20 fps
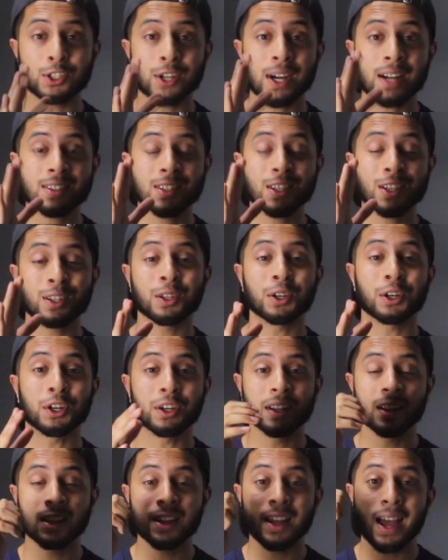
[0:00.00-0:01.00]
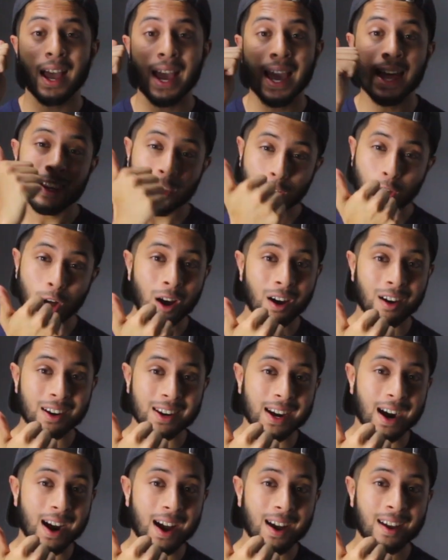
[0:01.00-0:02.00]
tried to learn
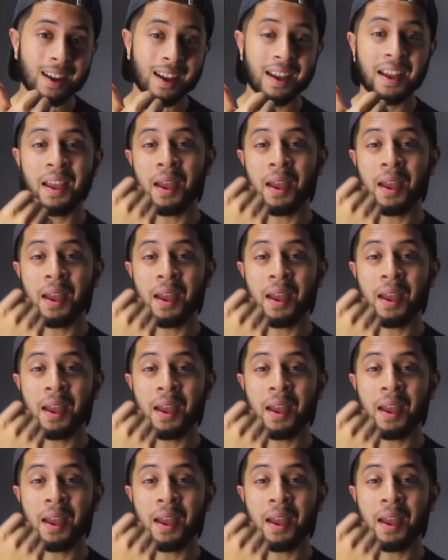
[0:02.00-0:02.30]
Al-Qari'ah,